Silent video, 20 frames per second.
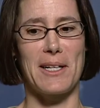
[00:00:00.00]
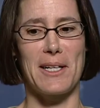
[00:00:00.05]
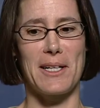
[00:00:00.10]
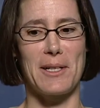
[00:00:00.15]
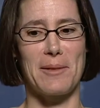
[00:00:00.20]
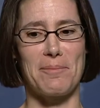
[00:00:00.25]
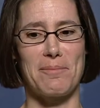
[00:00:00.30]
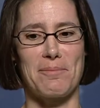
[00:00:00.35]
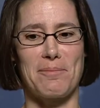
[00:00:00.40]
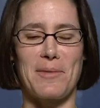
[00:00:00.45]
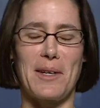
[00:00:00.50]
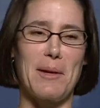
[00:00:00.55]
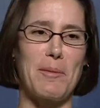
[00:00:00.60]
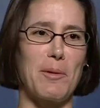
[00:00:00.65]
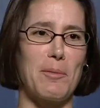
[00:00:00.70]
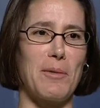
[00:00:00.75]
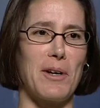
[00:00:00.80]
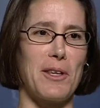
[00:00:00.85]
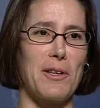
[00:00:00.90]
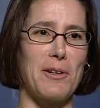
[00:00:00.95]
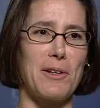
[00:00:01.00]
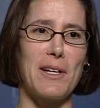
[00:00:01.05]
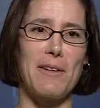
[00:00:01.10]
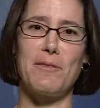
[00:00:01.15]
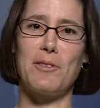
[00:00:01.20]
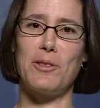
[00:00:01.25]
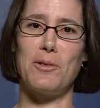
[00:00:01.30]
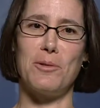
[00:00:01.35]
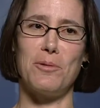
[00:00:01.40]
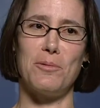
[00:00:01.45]
Um, I'm a mother, I
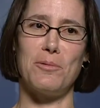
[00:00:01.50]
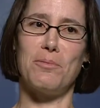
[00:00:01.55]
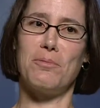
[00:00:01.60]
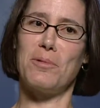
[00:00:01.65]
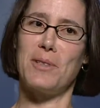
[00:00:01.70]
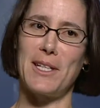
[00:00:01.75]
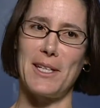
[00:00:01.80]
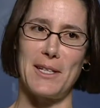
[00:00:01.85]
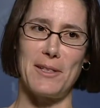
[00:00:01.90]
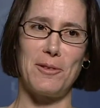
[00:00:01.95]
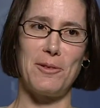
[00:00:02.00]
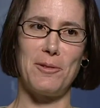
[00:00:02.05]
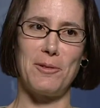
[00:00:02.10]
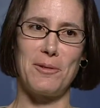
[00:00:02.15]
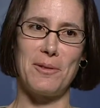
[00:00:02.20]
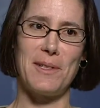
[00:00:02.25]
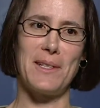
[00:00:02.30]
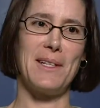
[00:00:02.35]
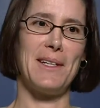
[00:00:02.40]
have two kids,